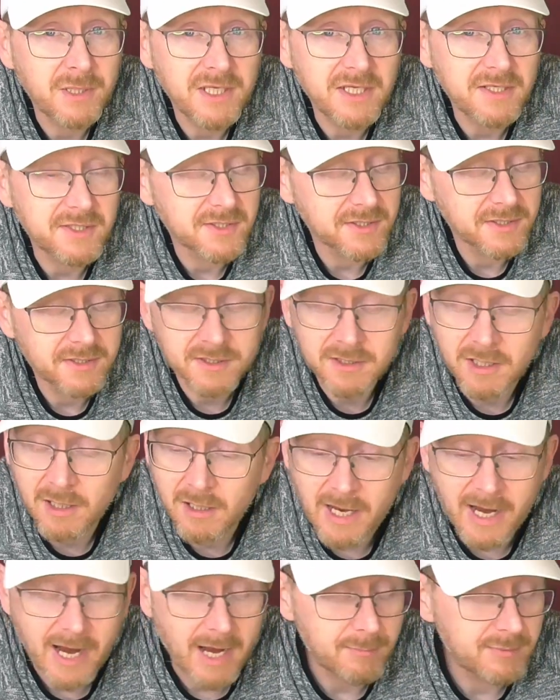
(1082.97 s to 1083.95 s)
pieces,
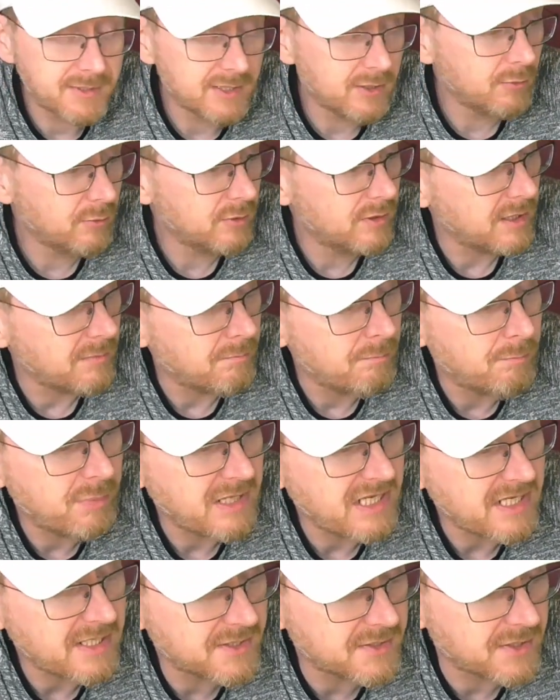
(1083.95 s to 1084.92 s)
absolutely
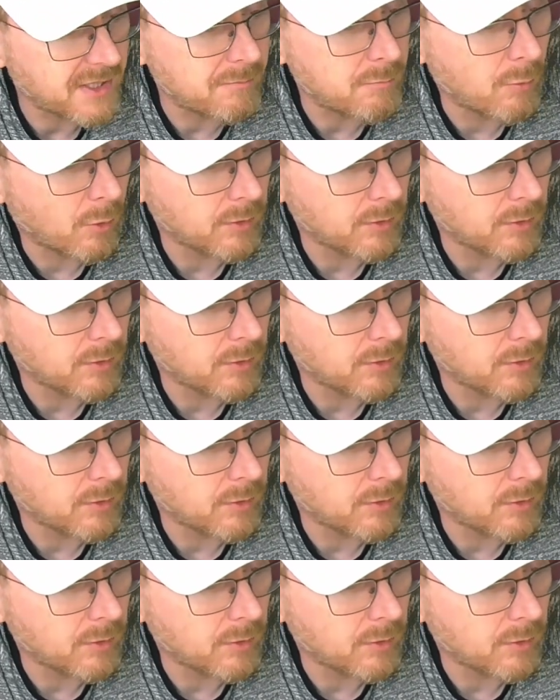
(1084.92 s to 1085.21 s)
beast and